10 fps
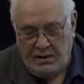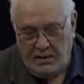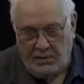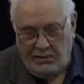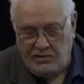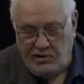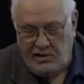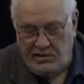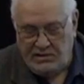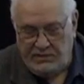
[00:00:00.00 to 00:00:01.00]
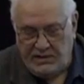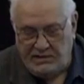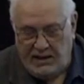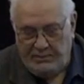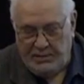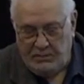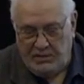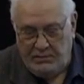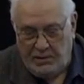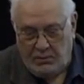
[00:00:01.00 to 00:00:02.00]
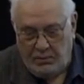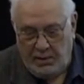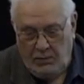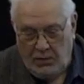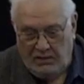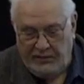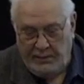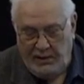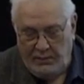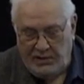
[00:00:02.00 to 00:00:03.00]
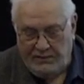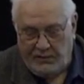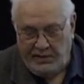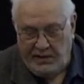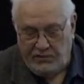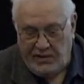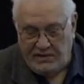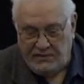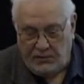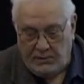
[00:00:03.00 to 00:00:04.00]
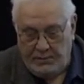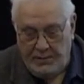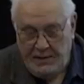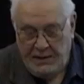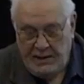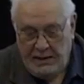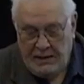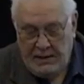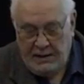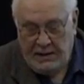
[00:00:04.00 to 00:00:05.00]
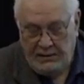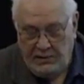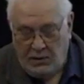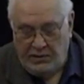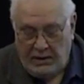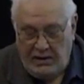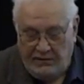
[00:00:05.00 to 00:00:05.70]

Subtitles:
are engineers, for example, would be well familiar with the Fourier transform. And you know that in the